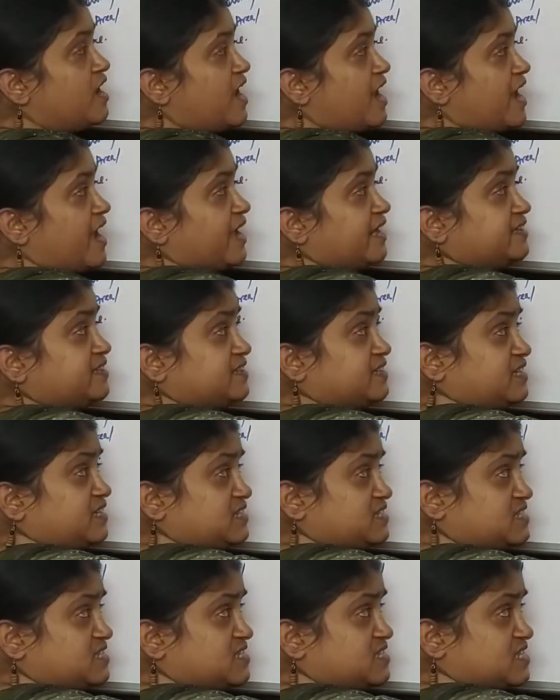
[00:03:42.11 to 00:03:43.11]
and
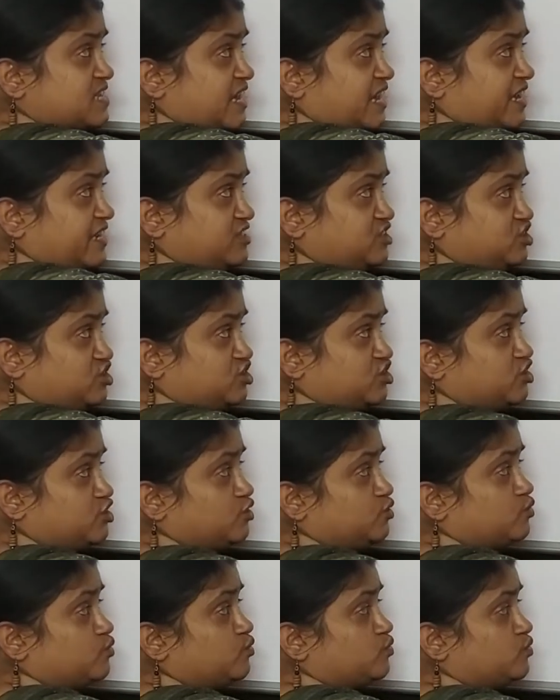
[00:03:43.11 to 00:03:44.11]
this h
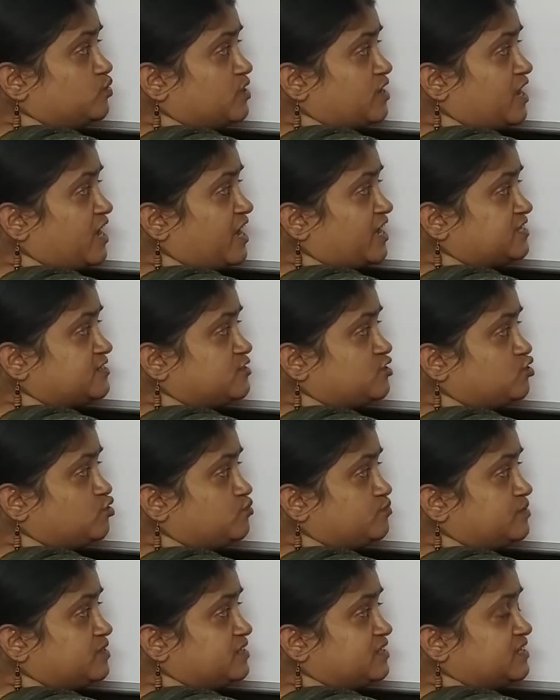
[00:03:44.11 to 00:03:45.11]
nu has to
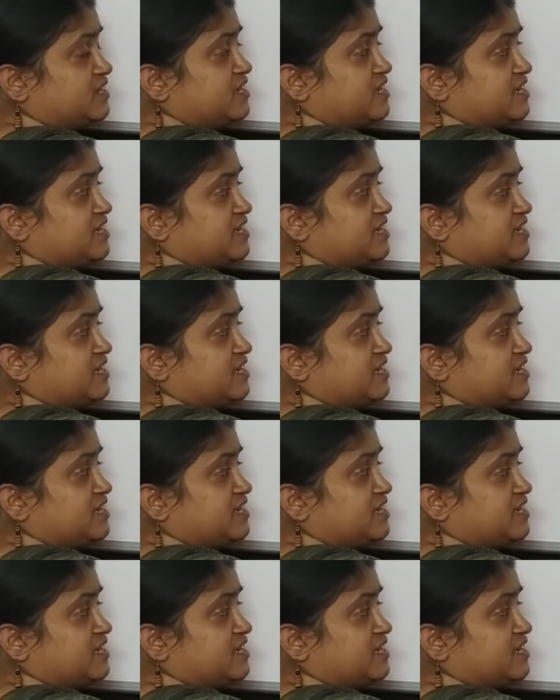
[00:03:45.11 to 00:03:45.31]
be